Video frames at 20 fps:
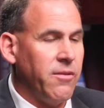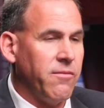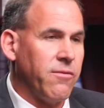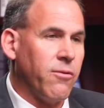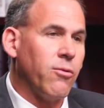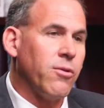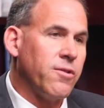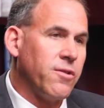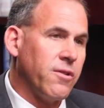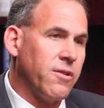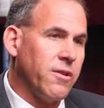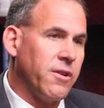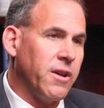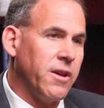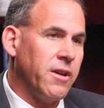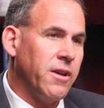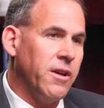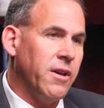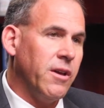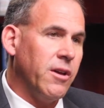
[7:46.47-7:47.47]

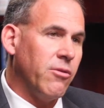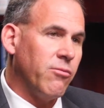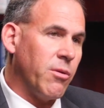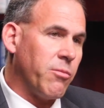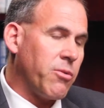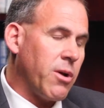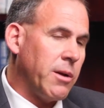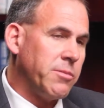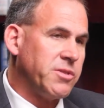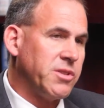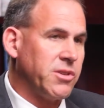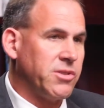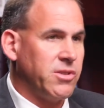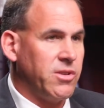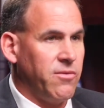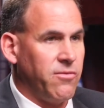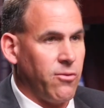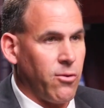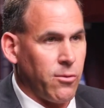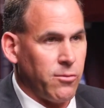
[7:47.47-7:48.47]
unfortunately, when Prop
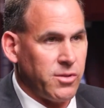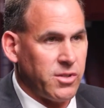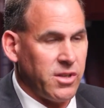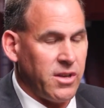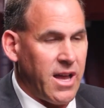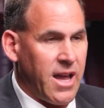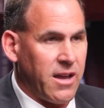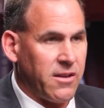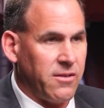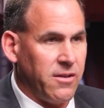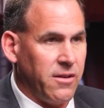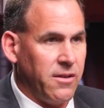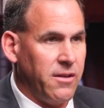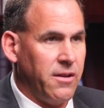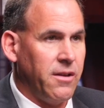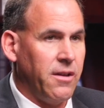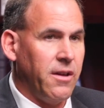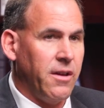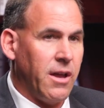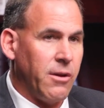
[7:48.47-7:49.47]
sixty-four was enacted,
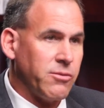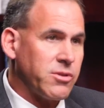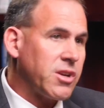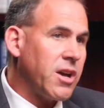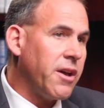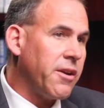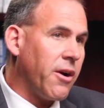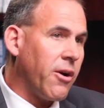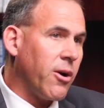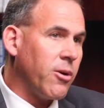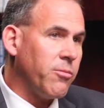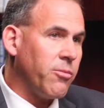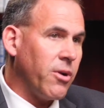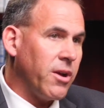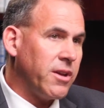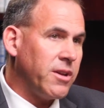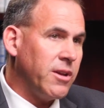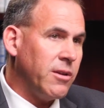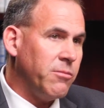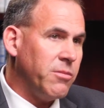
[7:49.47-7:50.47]
it was kind of
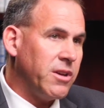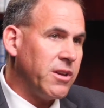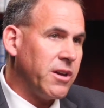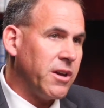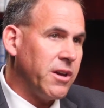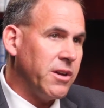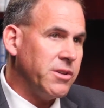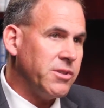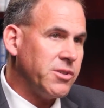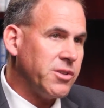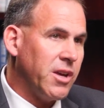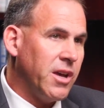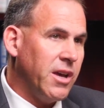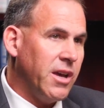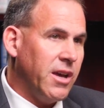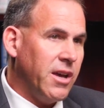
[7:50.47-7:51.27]
heartbreaking, because